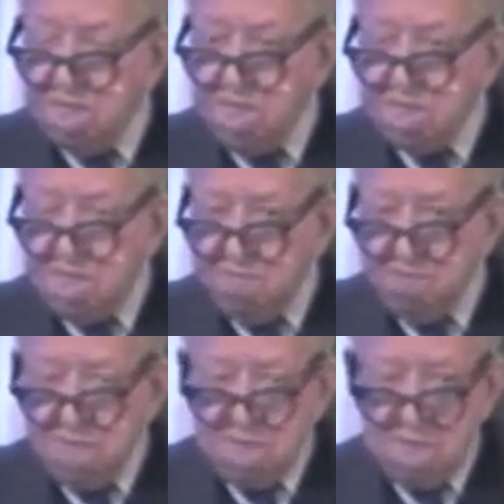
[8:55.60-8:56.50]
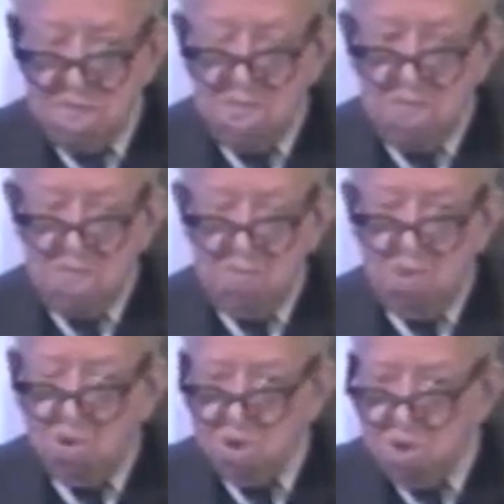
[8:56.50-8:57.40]
that gave me
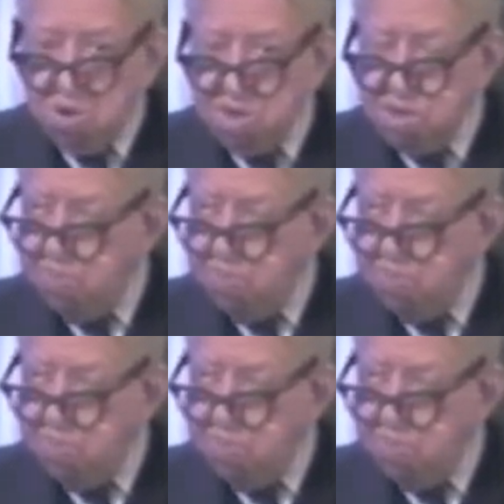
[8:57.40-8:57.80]
more courage